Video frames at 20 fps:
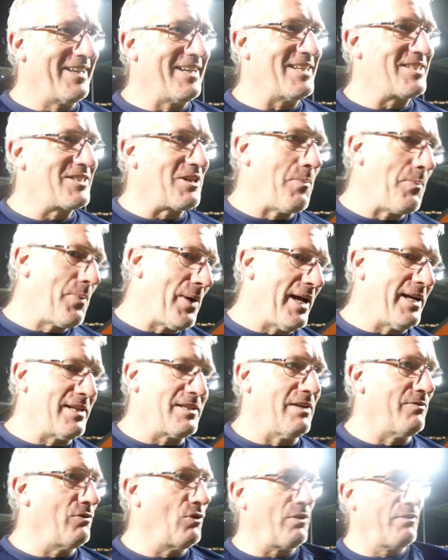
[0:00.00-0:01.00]
and it's
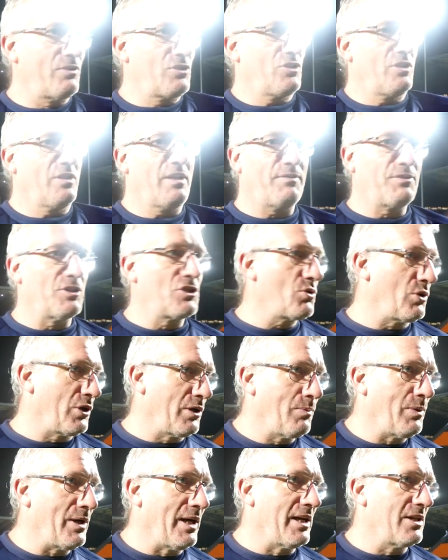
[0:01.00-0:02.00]
competitive, all of a sudden after 20
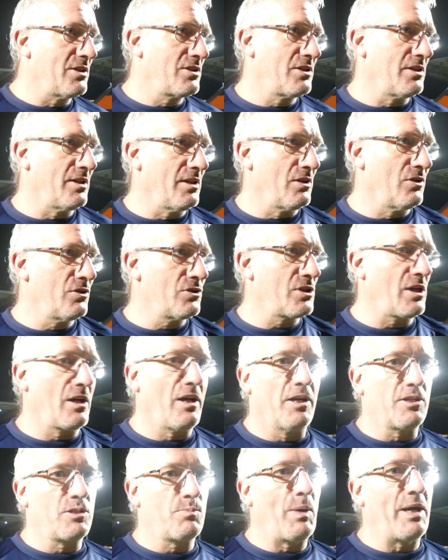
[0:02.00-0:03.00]
minutes your lungs are
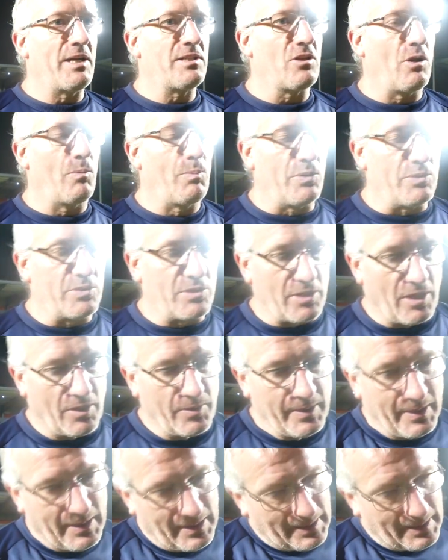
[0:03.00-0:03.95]
like space hoppers. So